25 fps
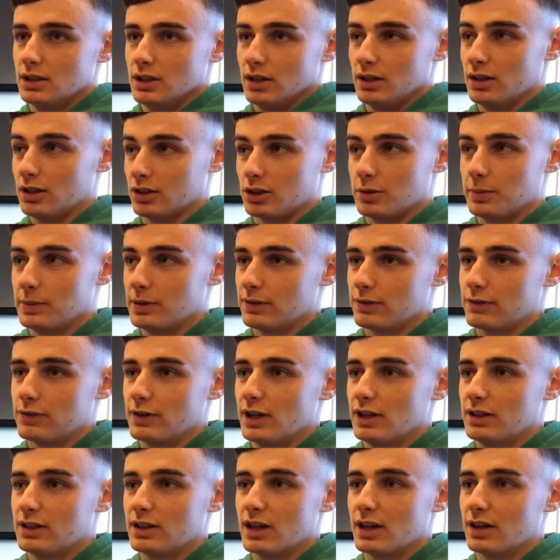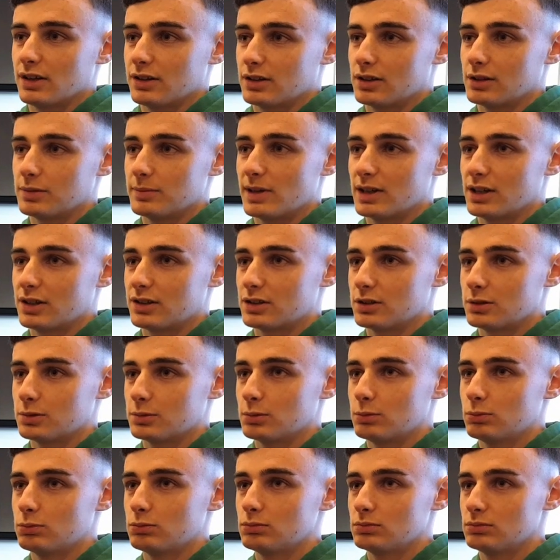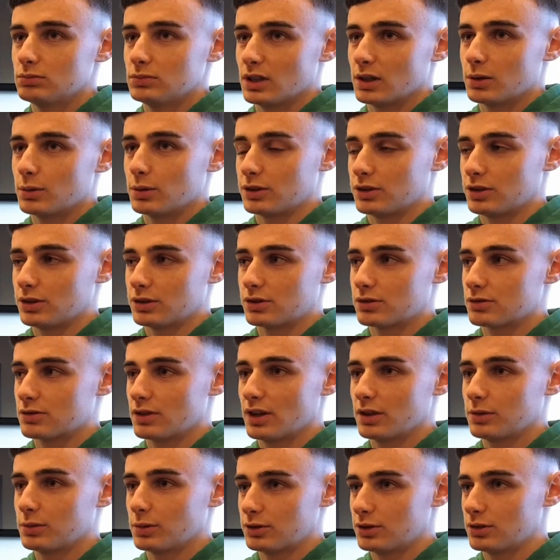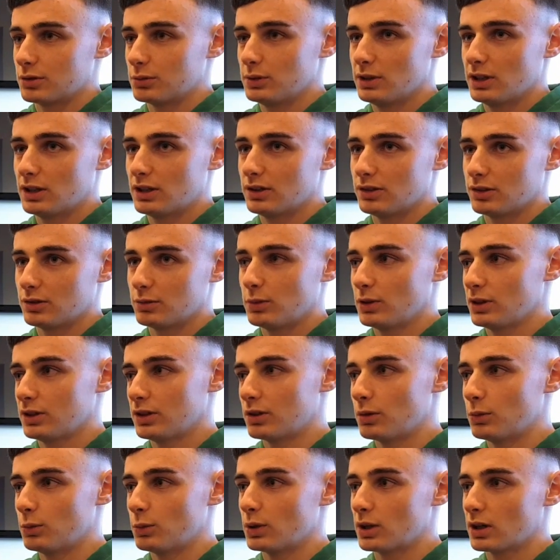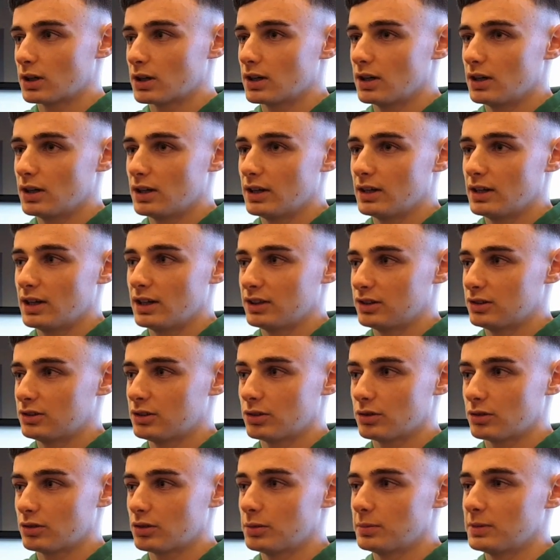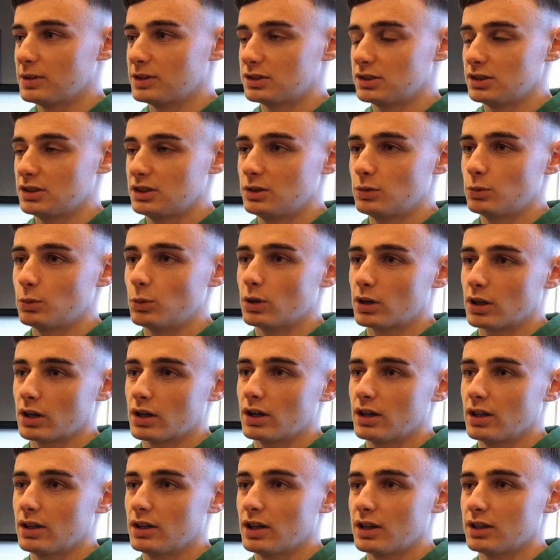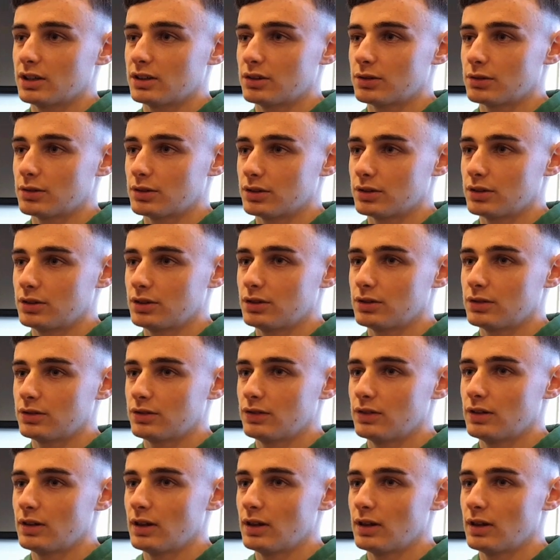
Not to be afraid to ask your manager what's your strength, what's your weaknesses, what you can work on, and just to be seen working on that sort of stuff.